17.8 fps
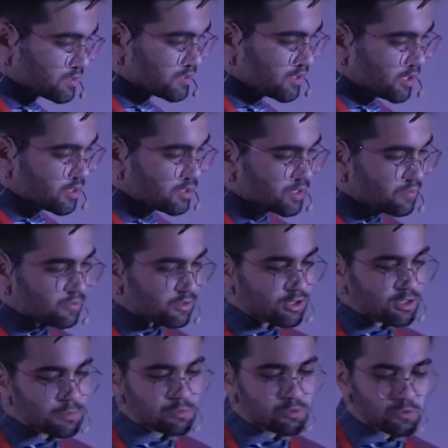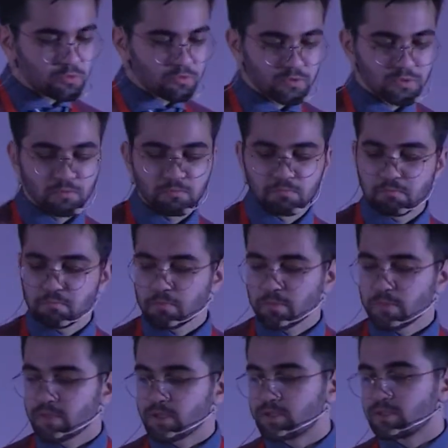is scientifically proven
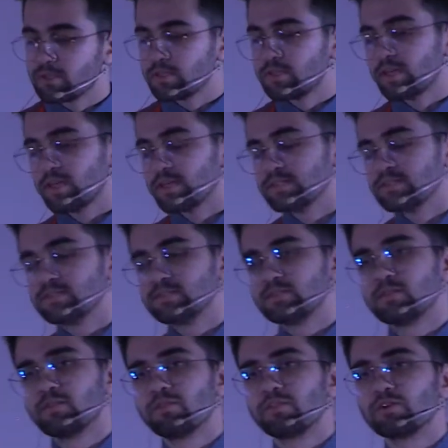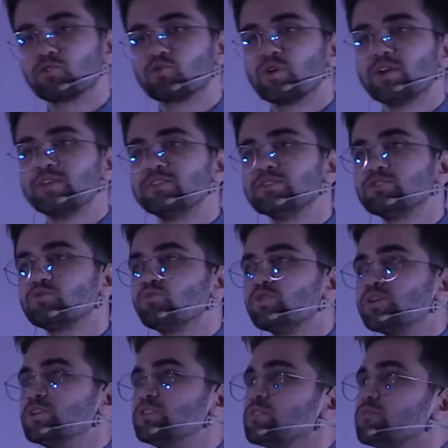that it has the greatest
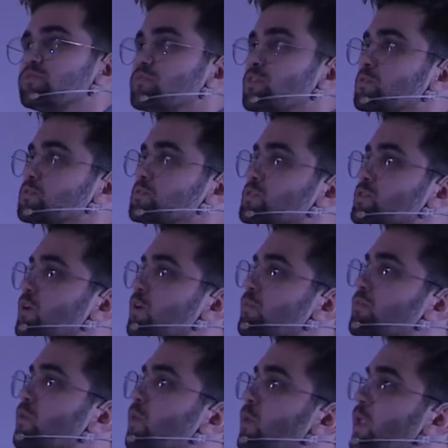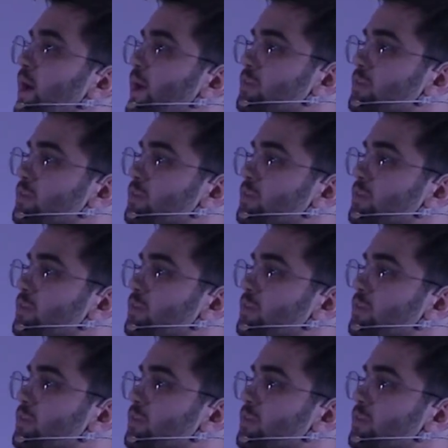range of notes of all